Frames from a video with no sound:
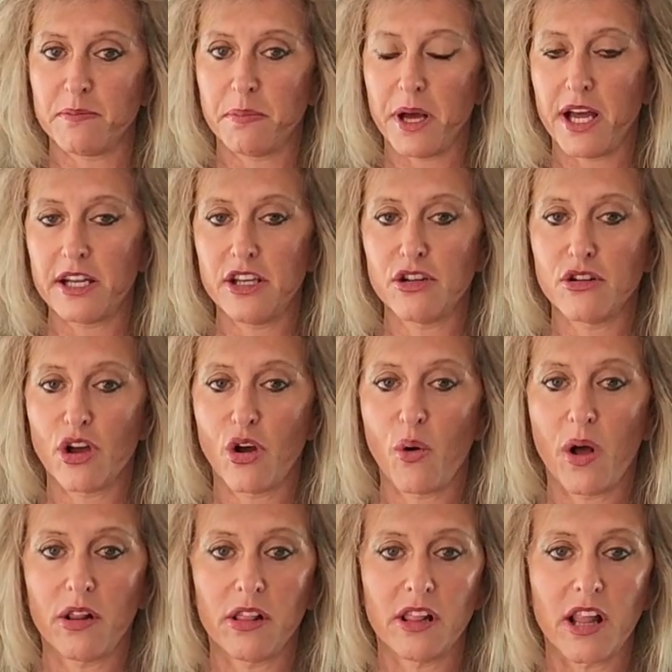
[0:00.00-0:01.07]
but you know, a
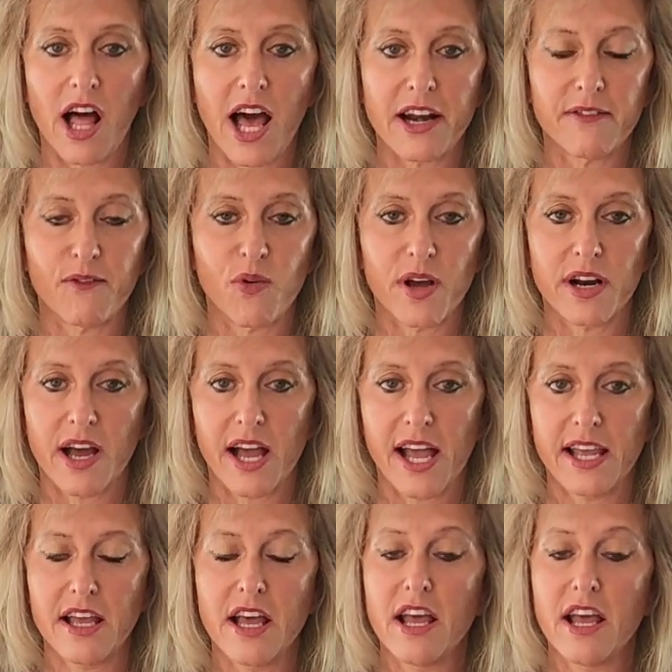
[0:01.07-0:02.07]
lot of what I